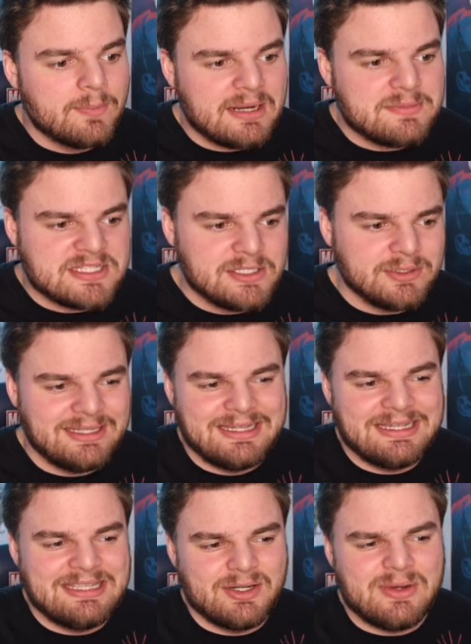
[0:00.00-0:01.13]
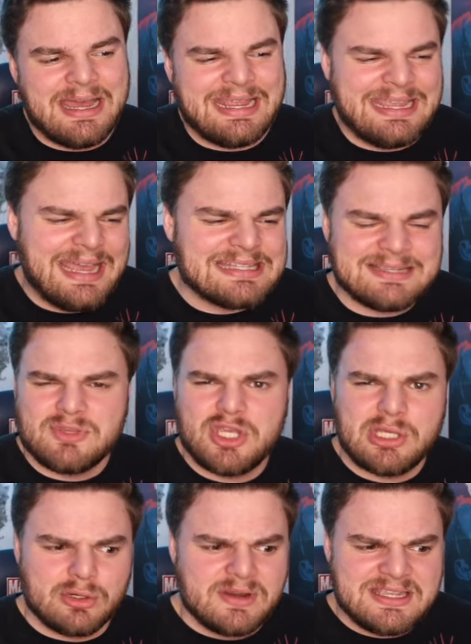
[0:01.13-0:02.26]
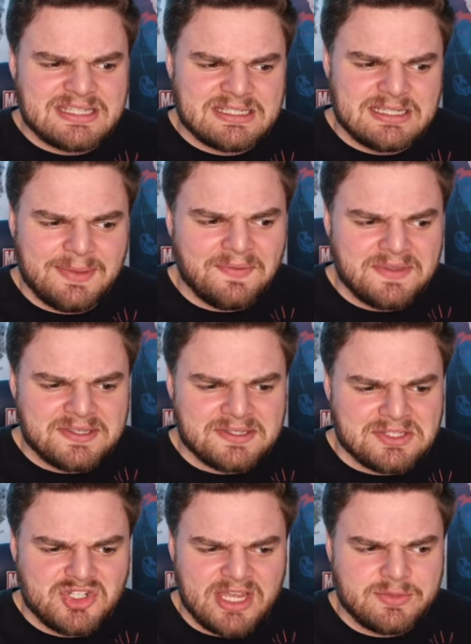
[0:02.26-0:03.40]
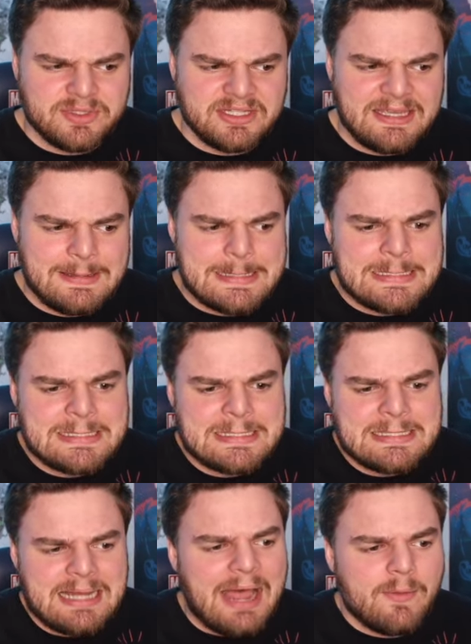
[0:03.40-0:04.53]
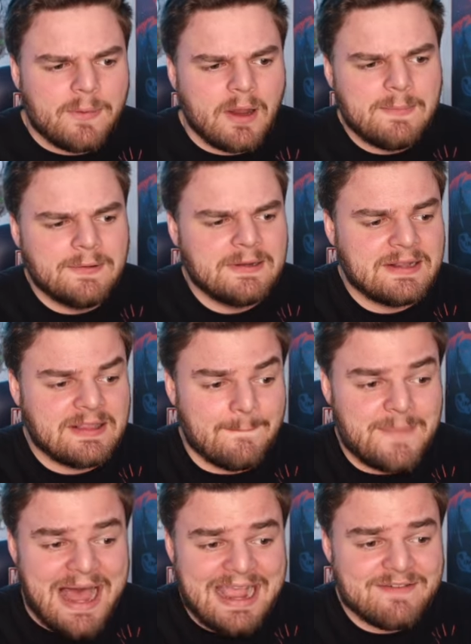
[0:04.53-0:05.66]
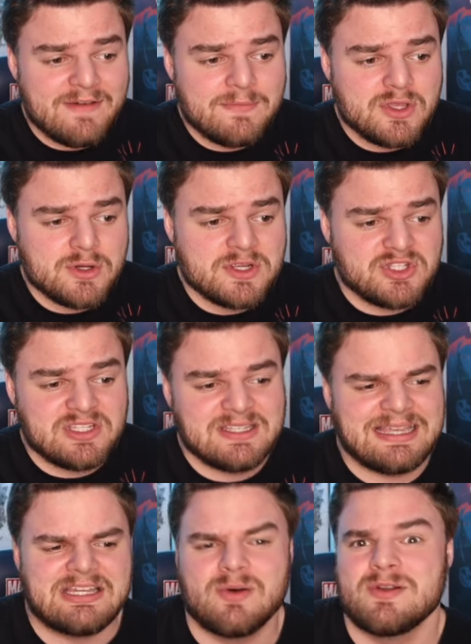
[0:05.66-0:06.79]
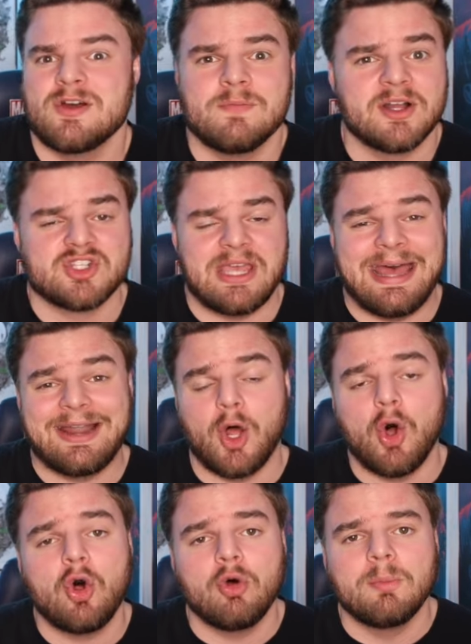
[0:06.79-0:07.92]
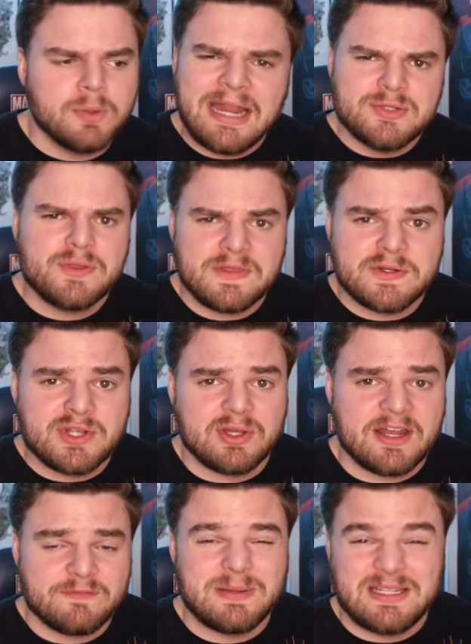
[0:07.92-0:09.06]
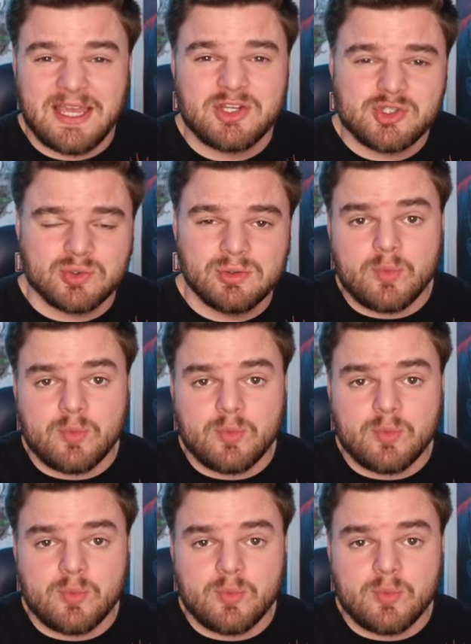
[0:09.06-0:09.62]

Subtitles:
but I'm still, you know, I guess I'm curious about this, genuinely. I would probably put it at the back of I'm curious just because I don't know much at all. But I do think there's a lot of potential